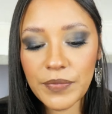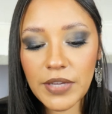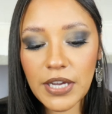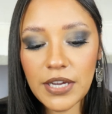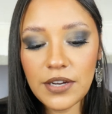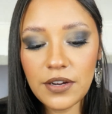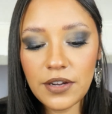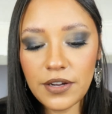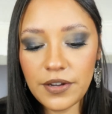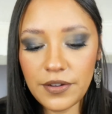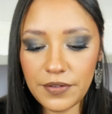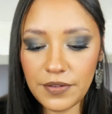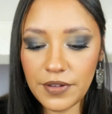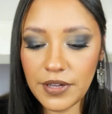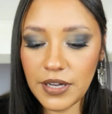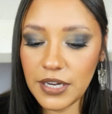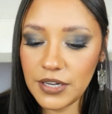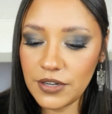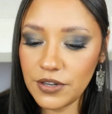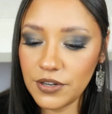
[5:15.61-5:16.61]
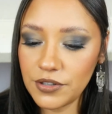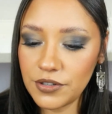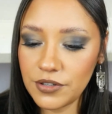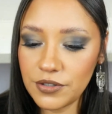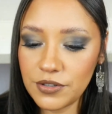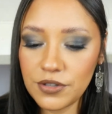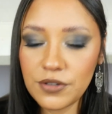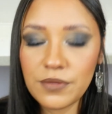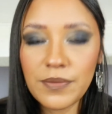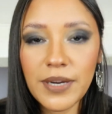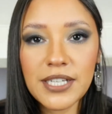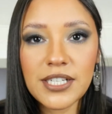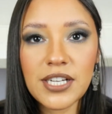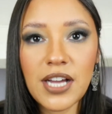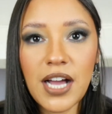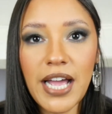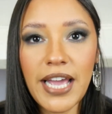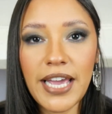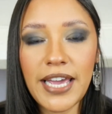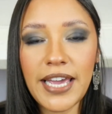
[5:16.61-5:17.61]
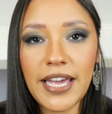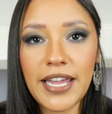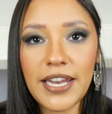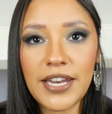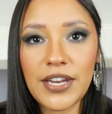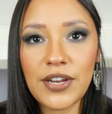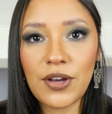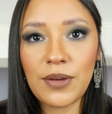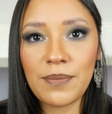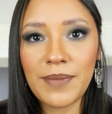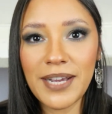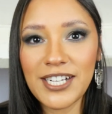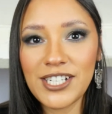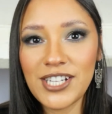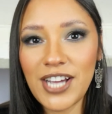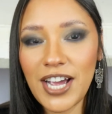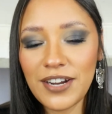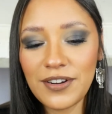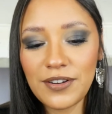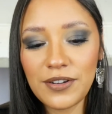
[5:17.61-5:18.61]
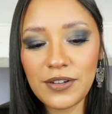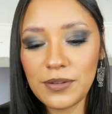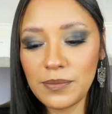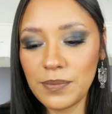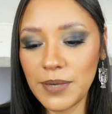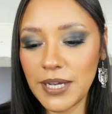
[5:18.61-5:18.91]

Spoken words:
I know I don't do much high-end on my channel,